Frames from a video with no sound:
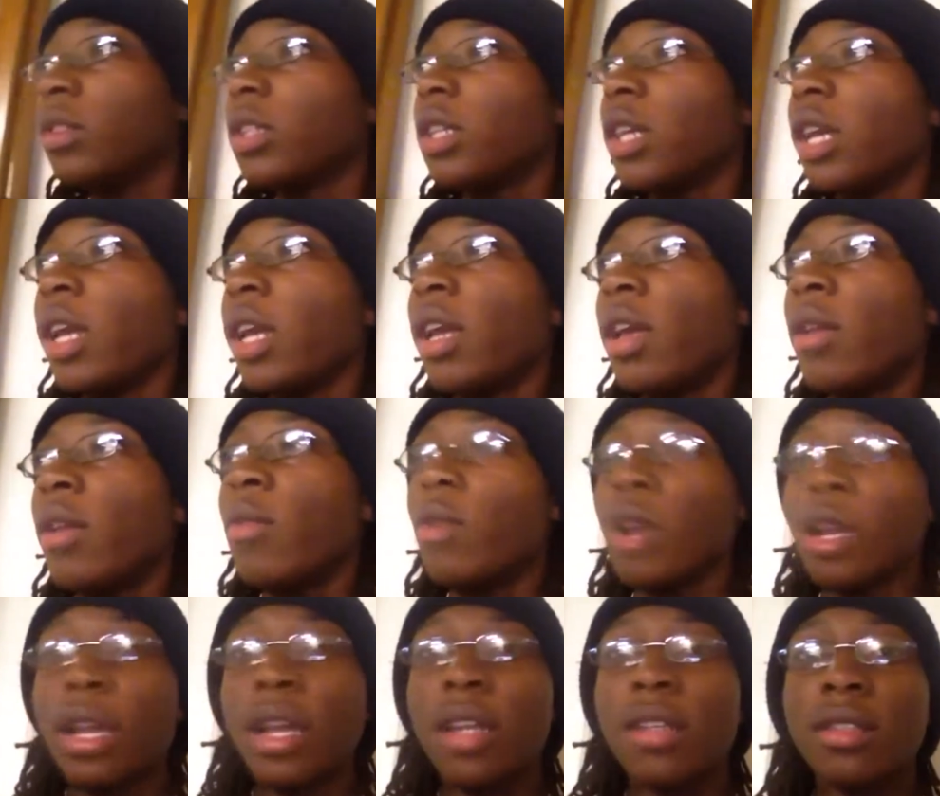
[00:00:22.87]
and
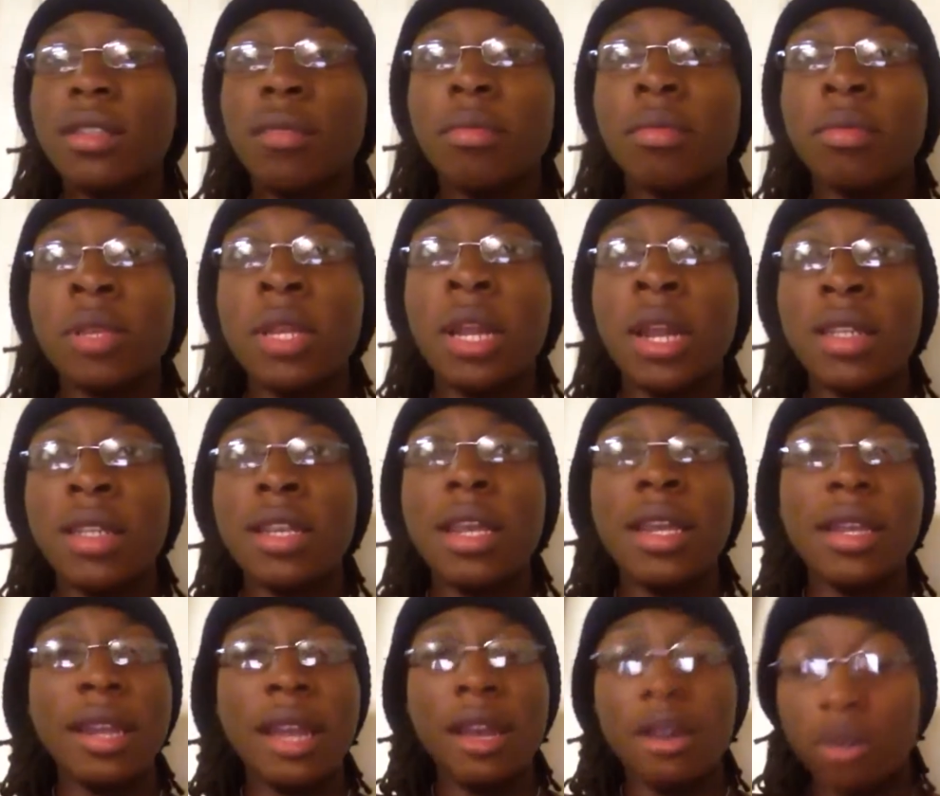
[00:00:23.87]
what kind of supplement I
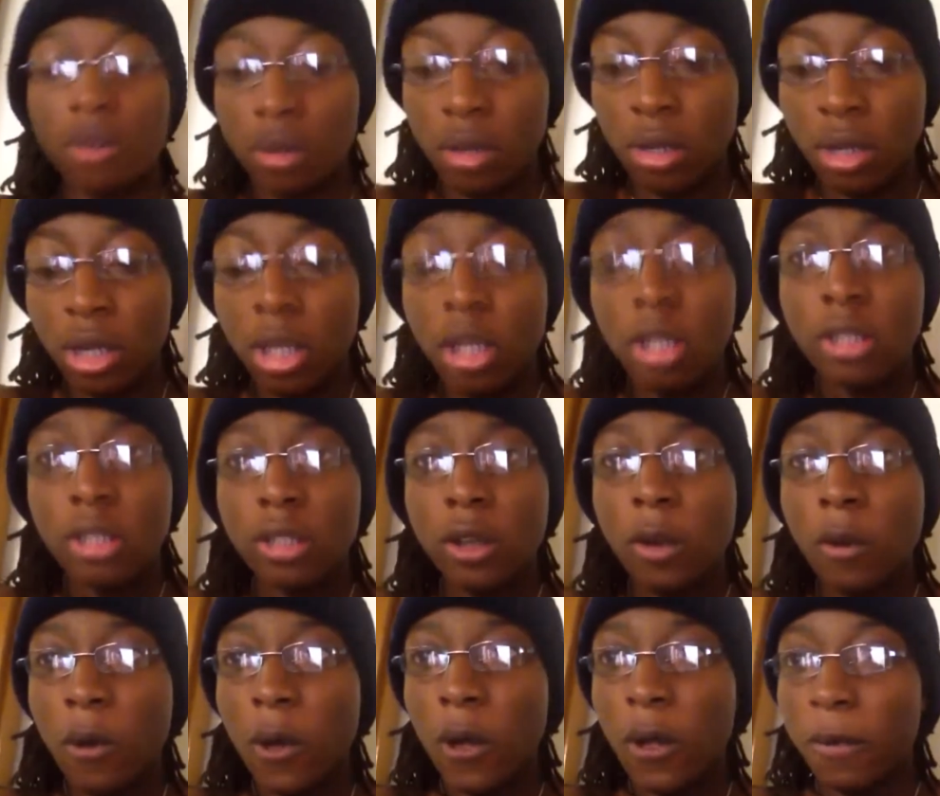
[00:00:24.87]
take now.
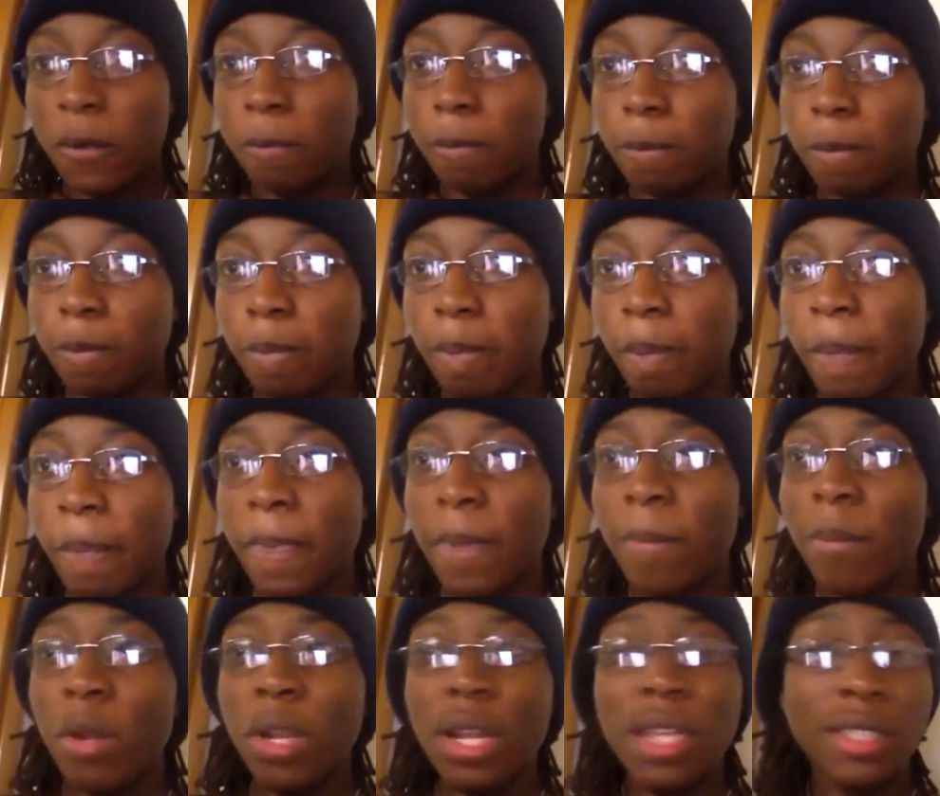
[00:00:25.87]
So
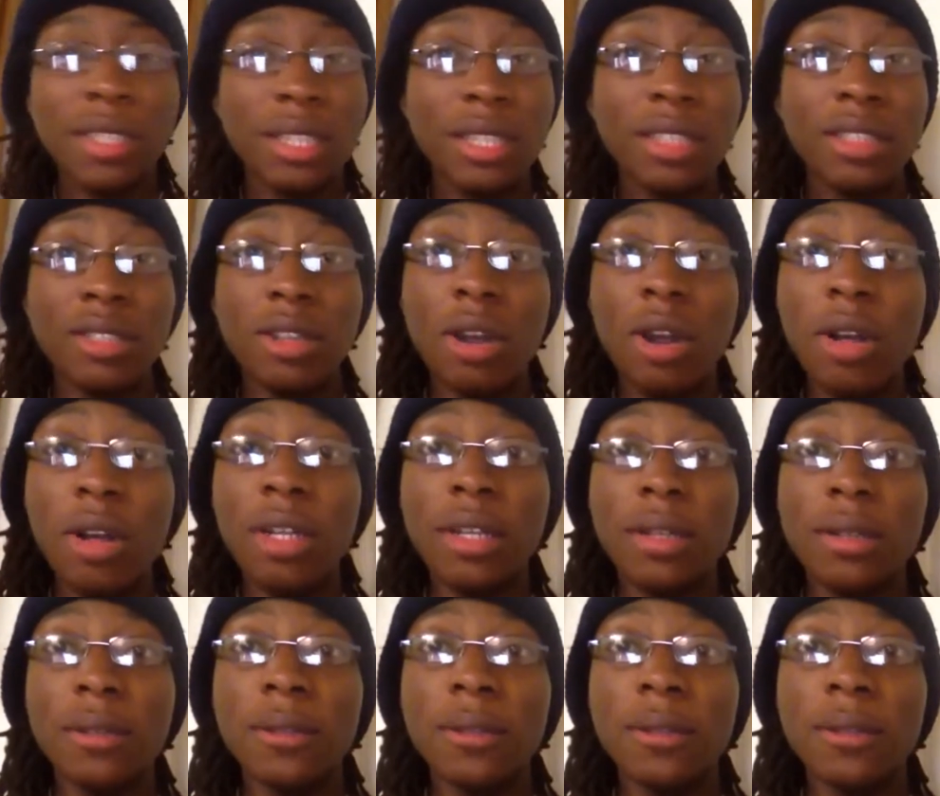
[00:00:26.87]
let's get started.